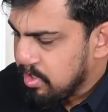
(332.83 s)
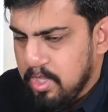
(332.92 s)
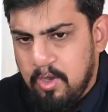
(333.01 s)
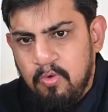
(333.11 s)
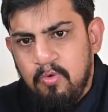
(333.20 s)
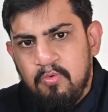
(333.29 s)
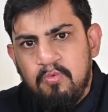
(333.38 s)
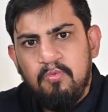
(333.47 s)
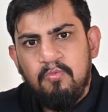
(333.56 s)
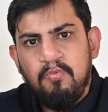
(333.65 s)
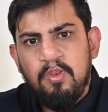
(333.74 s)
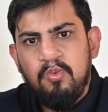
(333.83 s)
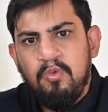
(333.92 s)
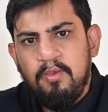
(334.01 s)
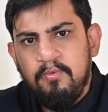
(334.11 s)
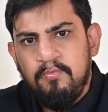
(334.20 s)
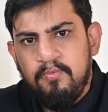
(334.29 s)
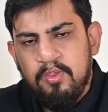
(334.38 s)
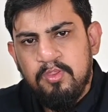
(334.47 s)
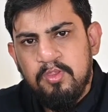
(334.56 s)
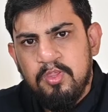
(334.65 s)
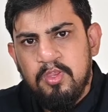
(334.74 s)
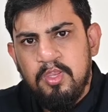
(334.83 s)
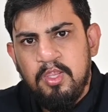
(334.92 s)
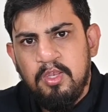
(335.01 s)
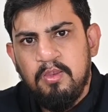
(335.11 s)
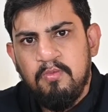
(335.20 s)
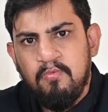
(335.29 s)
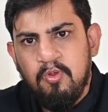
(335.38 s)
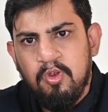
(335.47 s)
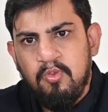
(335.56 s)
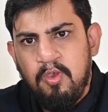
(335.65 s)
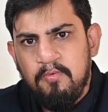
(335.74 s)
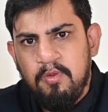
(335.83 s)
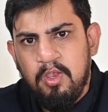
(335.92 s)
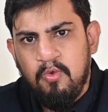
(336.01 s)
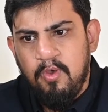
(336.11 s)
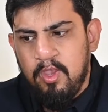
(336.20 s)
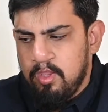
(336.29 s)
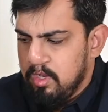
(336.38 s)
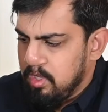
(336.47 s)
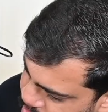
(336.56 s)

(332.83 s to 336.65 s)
Now when you have fixed the screen, what you have to acquire,